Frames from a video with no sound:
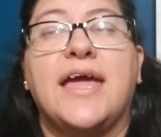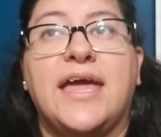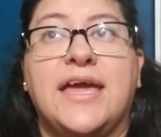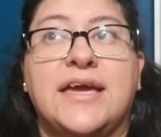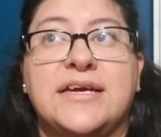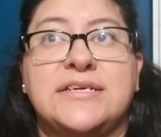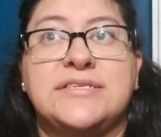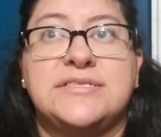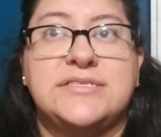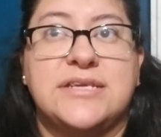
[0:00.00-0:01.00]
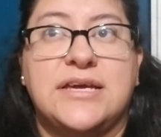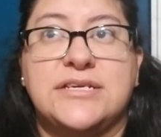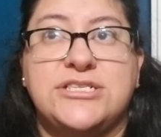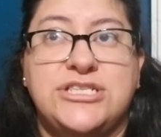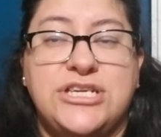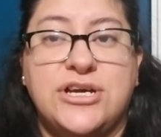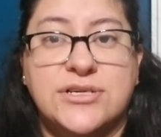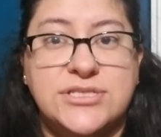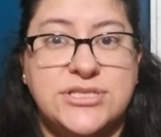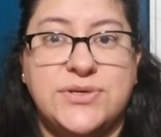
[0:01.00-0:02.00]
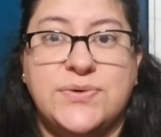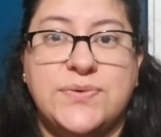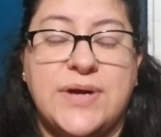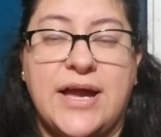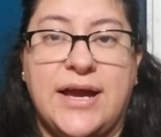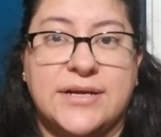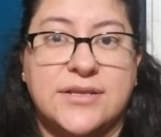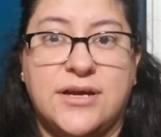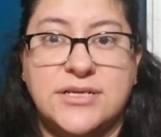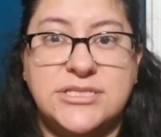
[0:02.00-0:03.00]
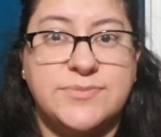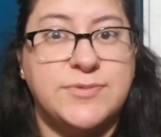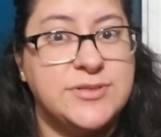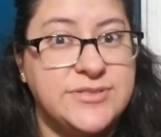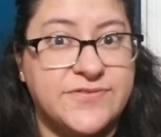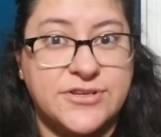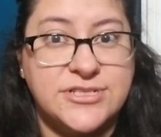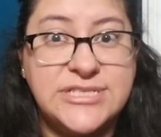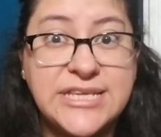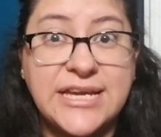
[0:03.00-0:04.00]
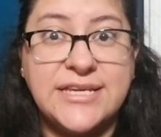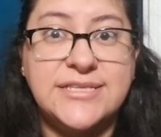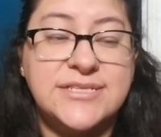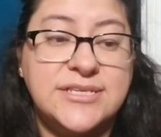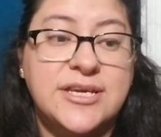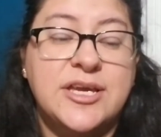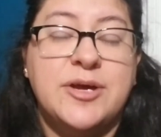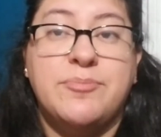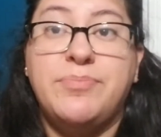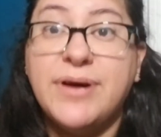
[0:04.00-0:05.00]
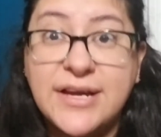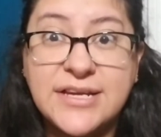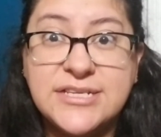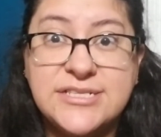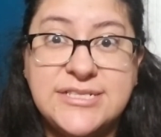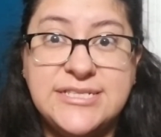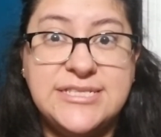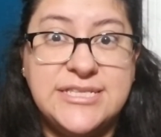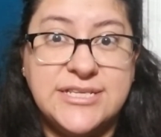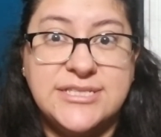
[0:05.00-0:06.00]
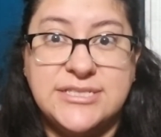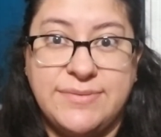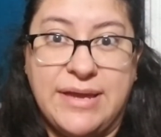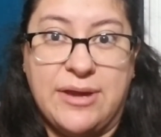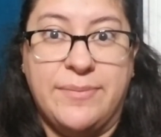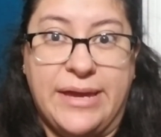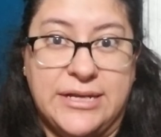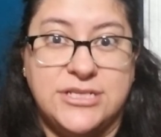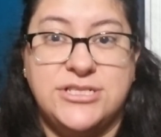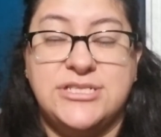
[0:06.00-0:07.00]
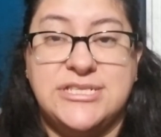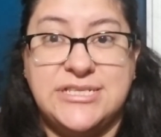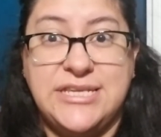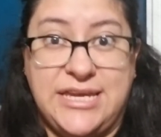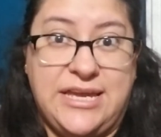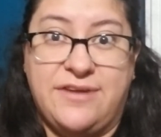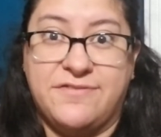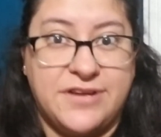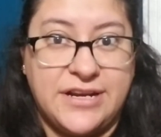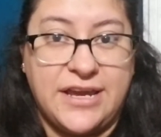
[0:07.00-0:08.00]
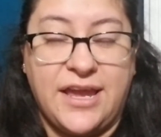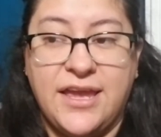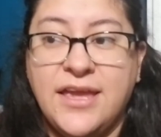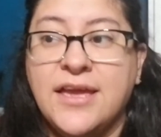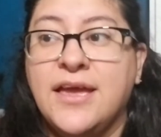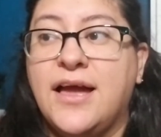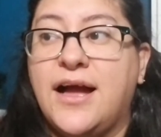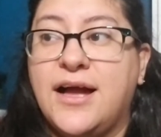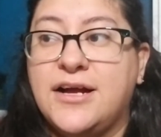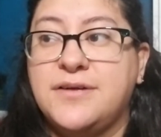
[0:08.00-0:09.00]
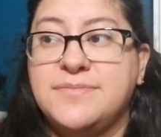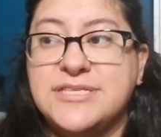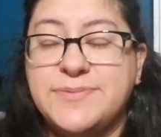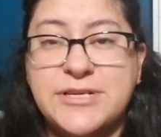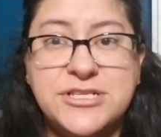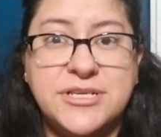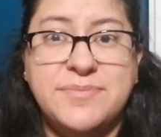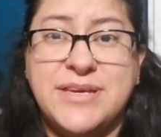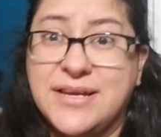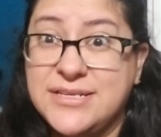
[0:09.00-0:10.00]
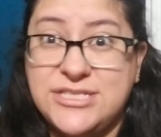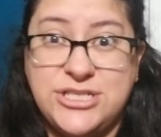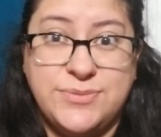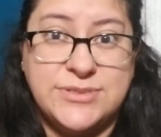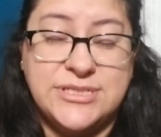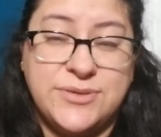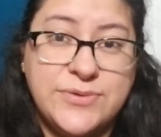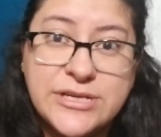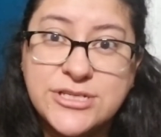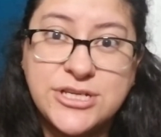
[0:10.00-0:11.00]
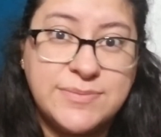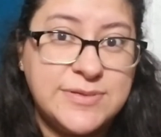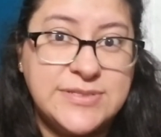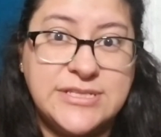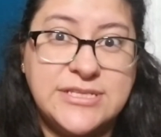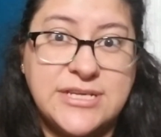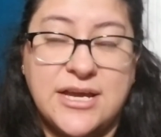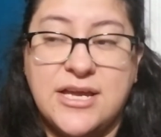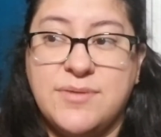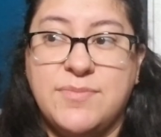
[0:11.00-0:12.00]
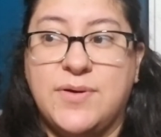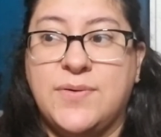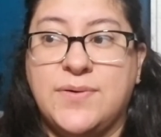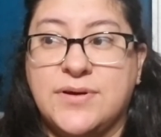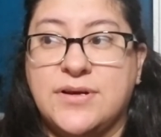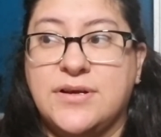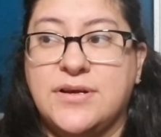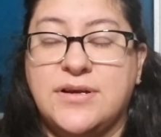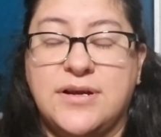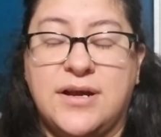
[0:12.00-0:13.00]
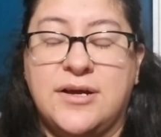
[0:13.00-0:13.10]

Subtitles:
and she also had lost most of her sight, but she still somehow managed to knit every day. Especially because she was in a wheelchair most of the time, or